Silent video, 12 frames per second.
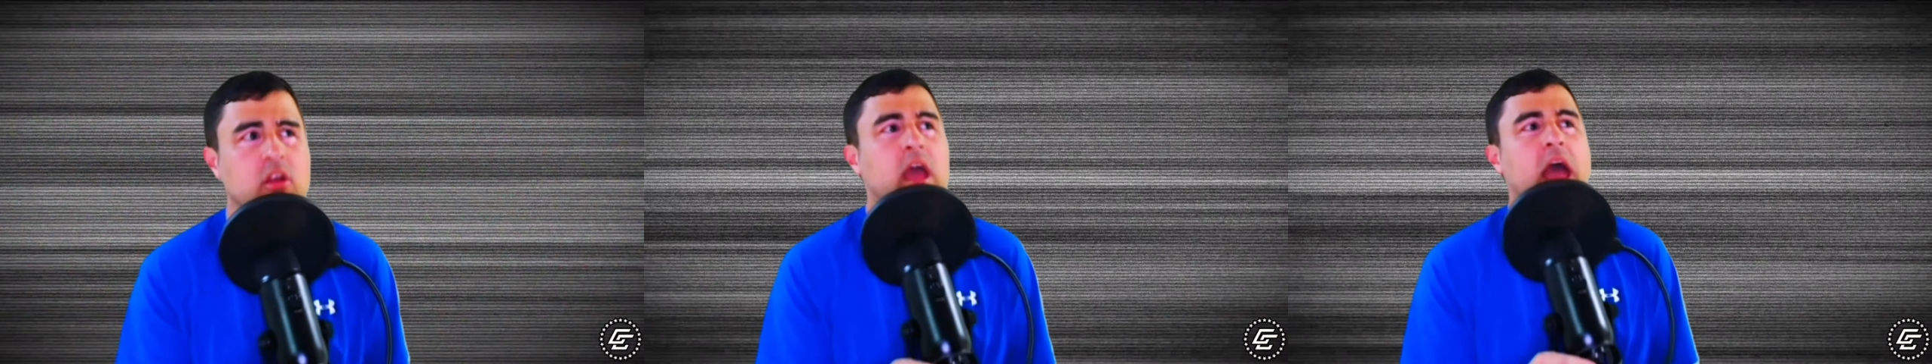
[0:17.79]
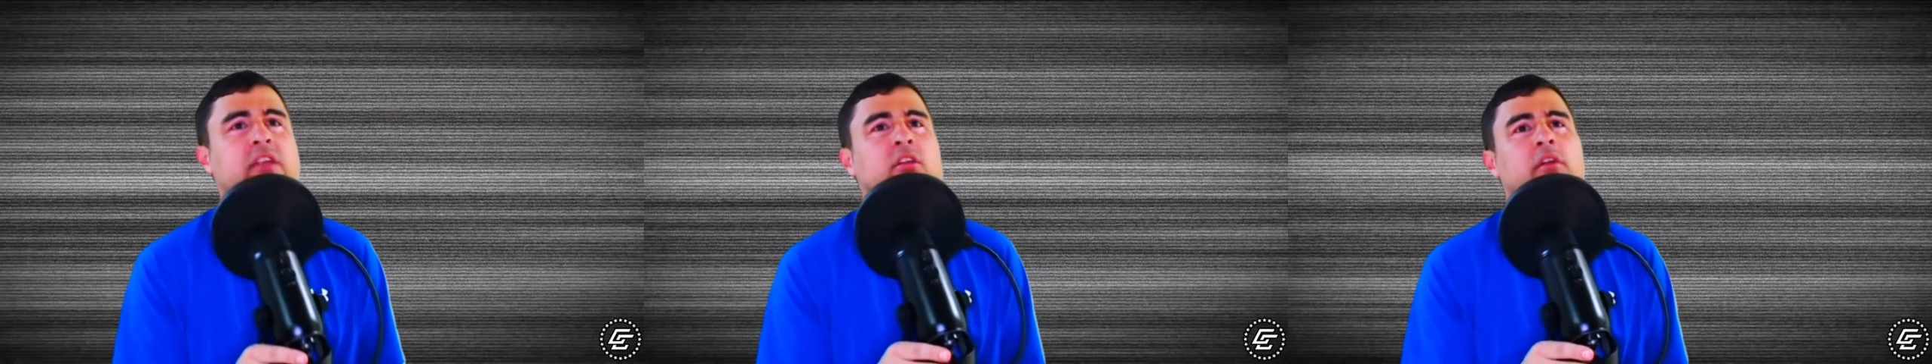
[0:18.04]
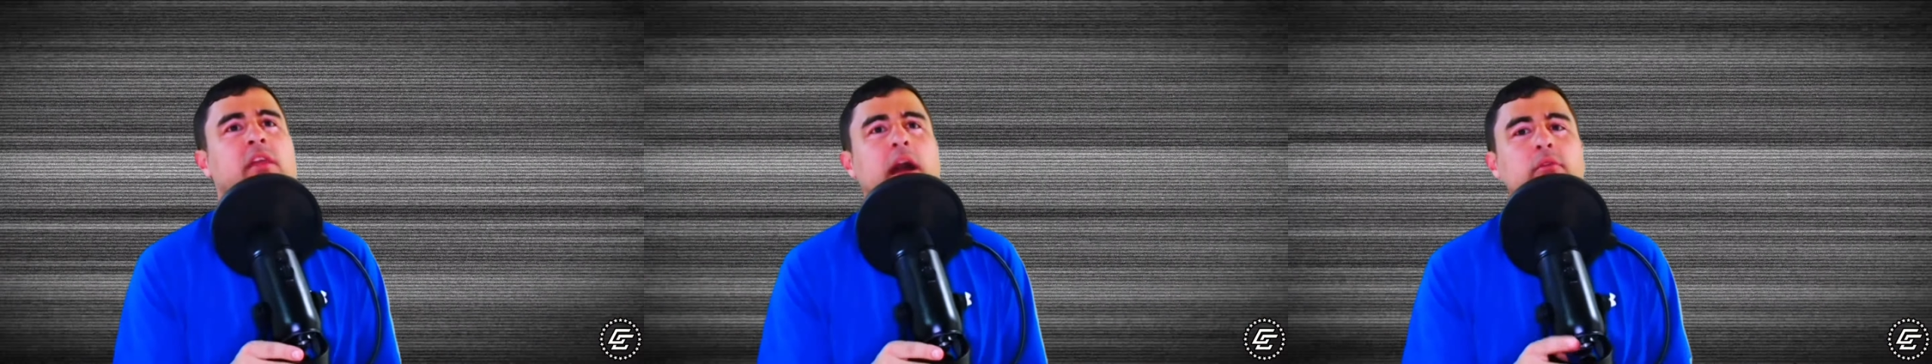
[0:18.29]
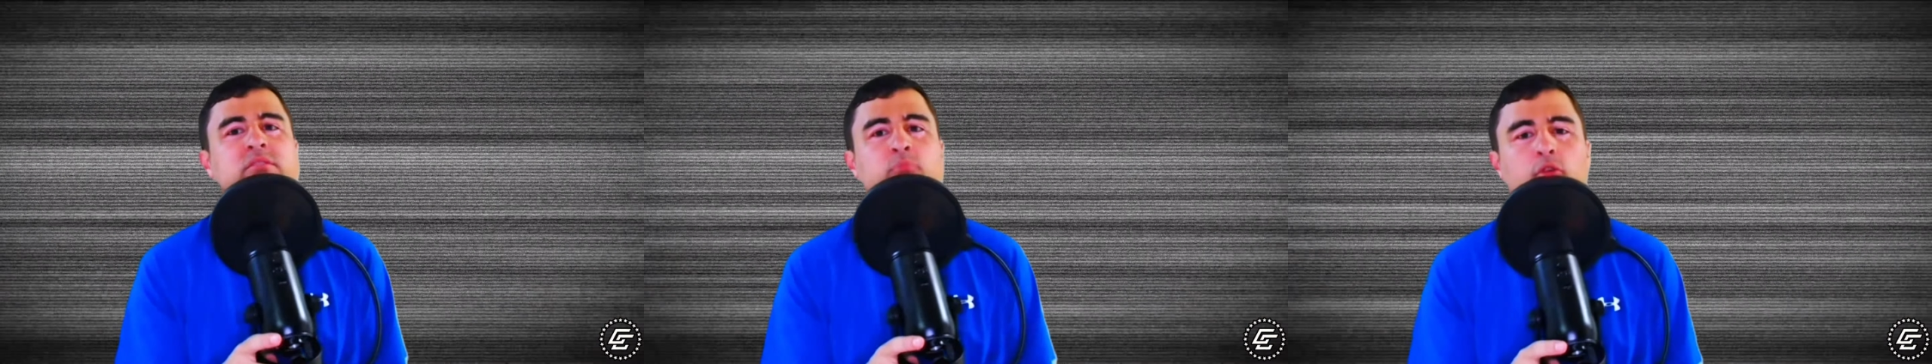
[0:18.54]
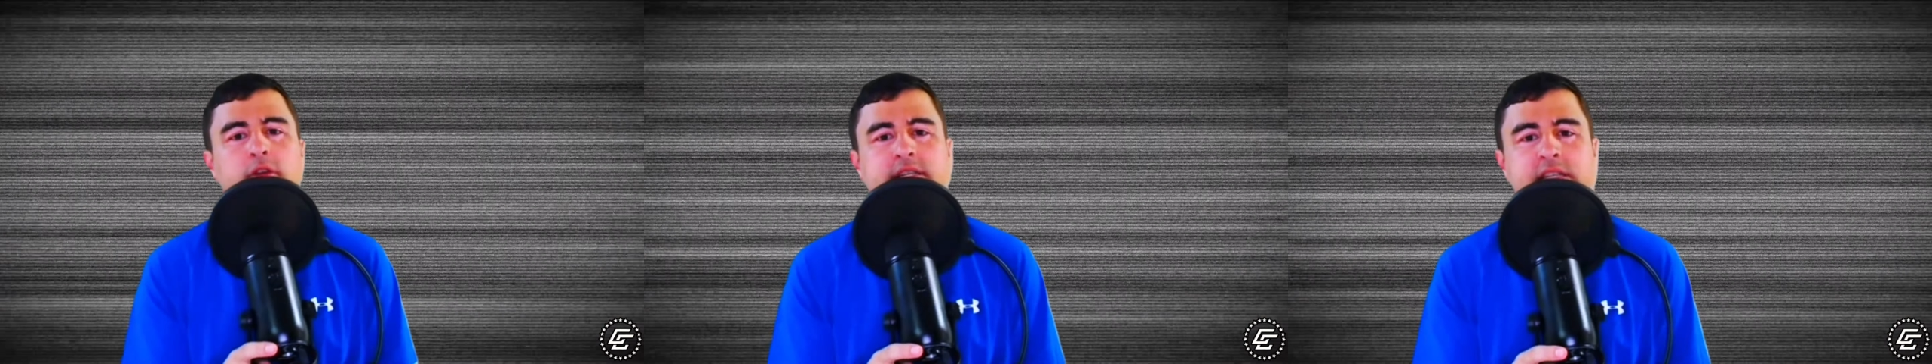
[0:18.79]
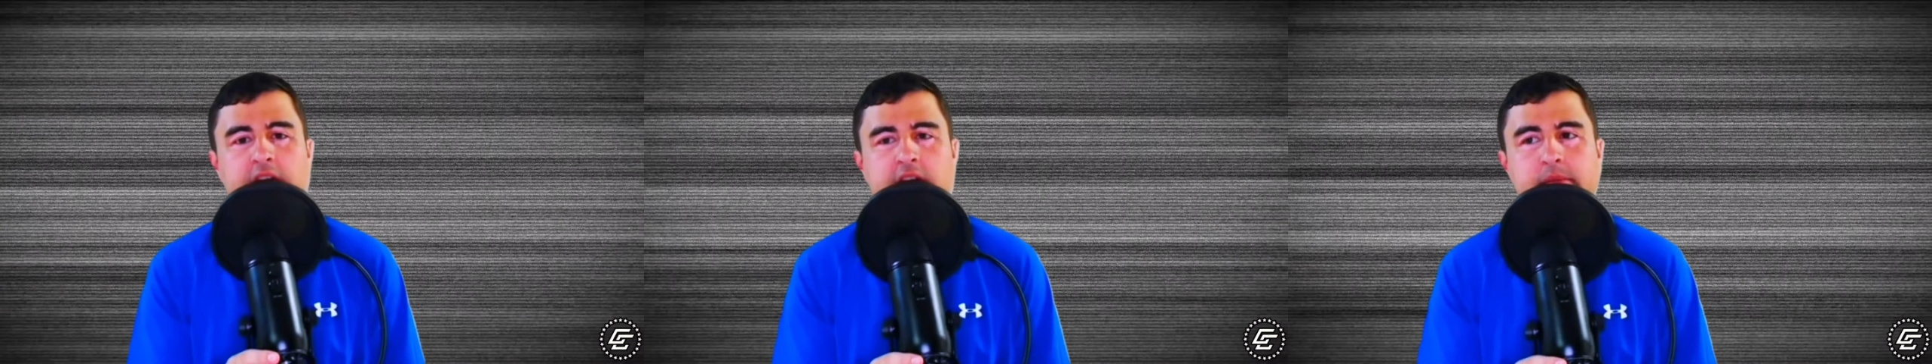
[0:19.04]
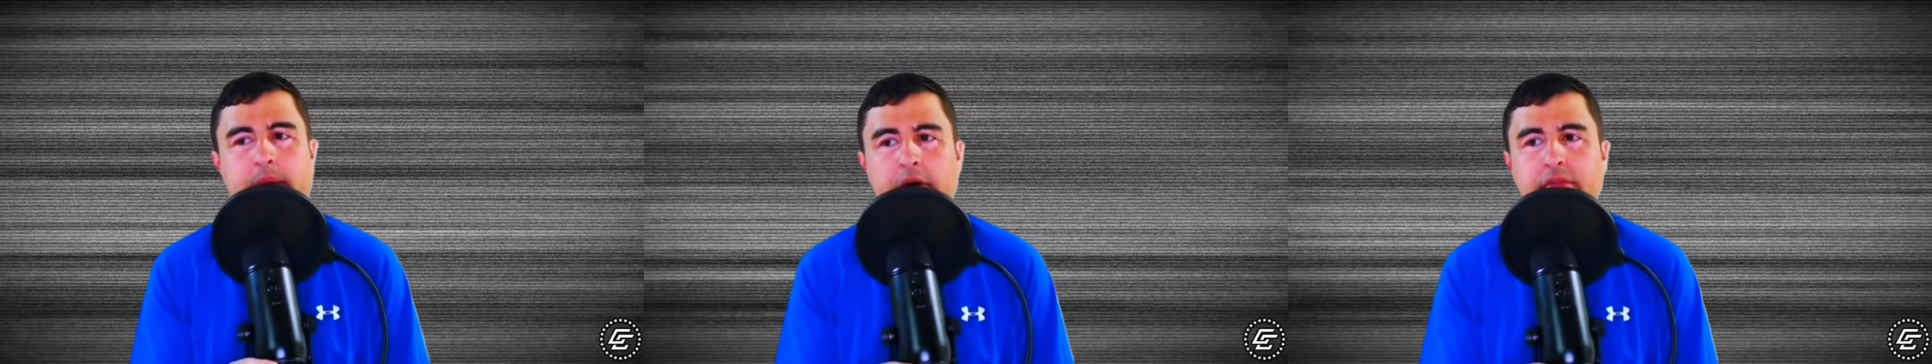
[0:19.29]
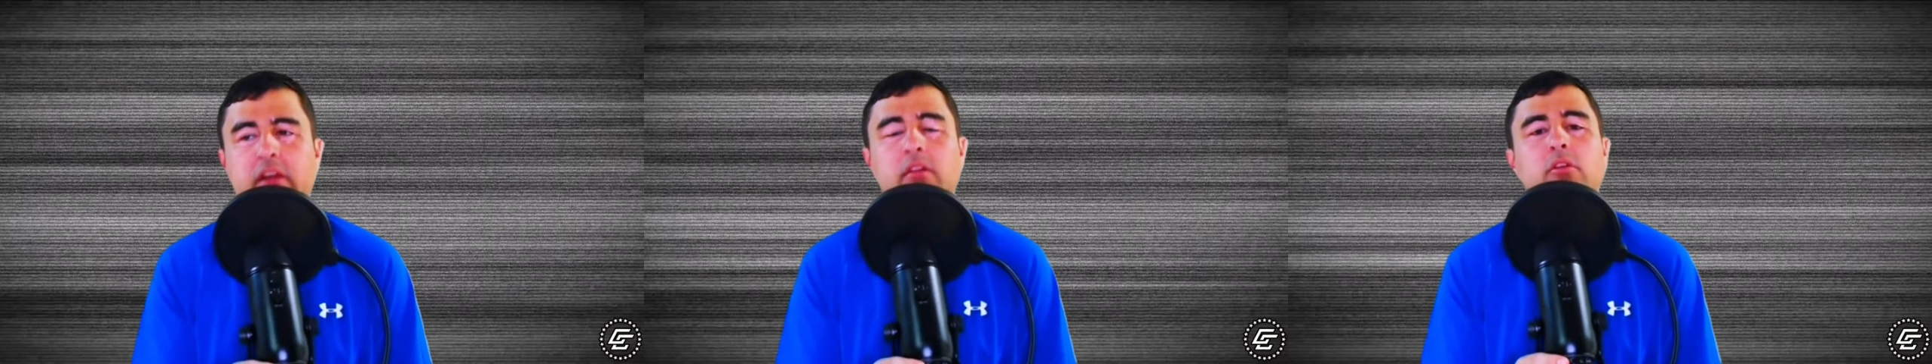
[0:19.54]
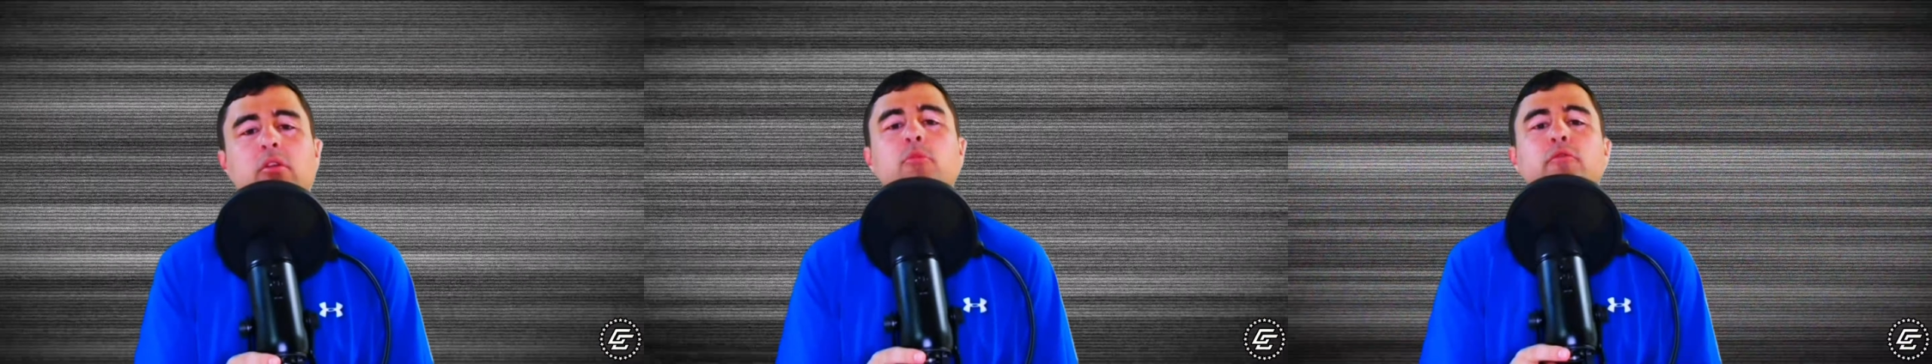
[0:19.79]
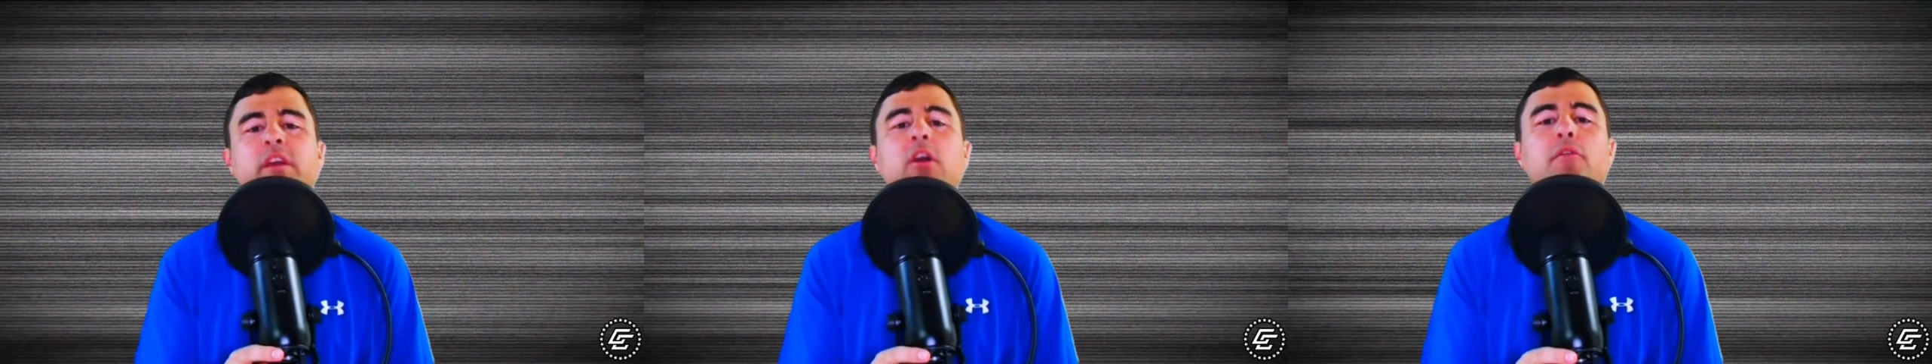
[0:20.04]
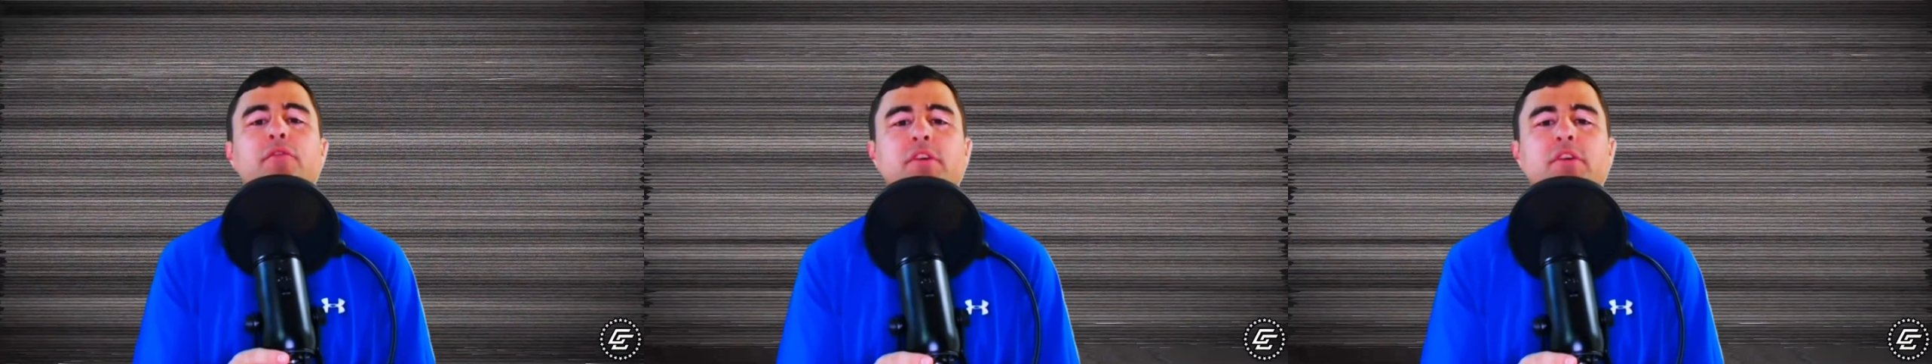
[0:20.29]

and none that I was more excited about than a little movie called The